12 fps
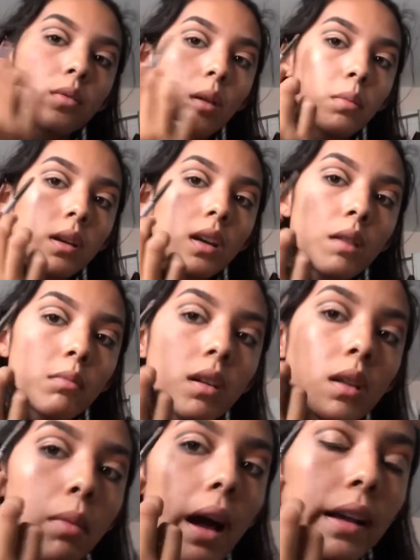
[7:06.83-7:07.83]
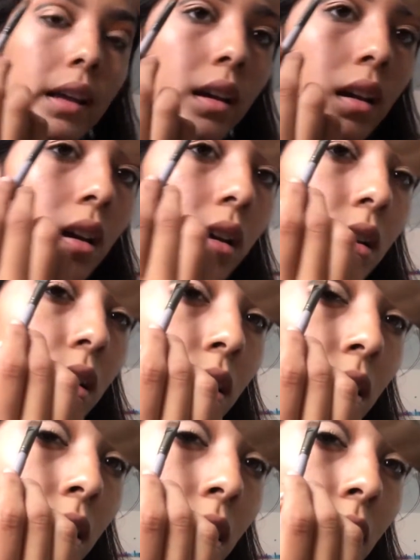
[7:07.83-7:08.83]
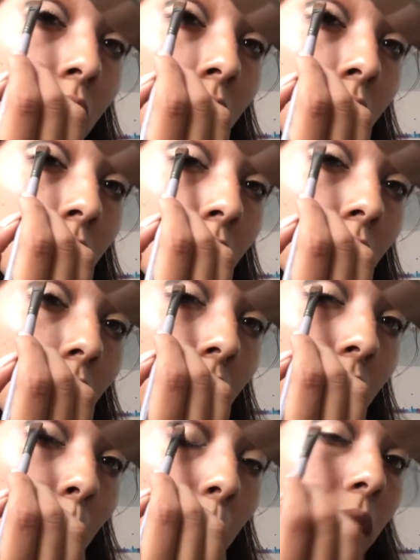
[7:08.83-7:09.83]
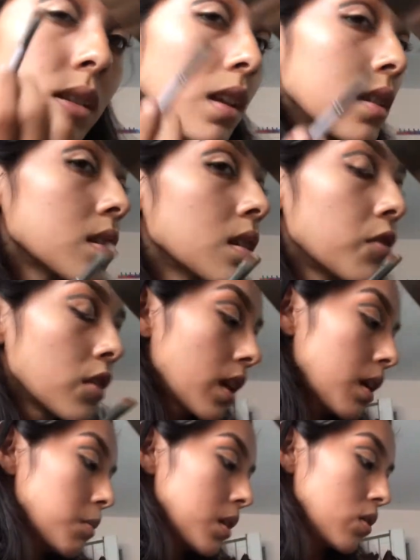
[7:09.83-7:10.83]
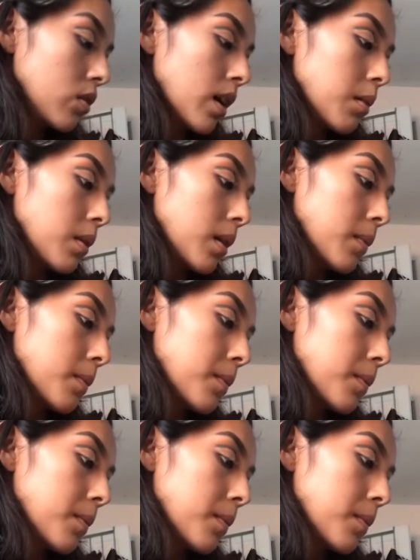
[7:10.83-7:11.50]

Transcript: rub it, I'm gonna pack it. If that makes sense. If you get me, you get me.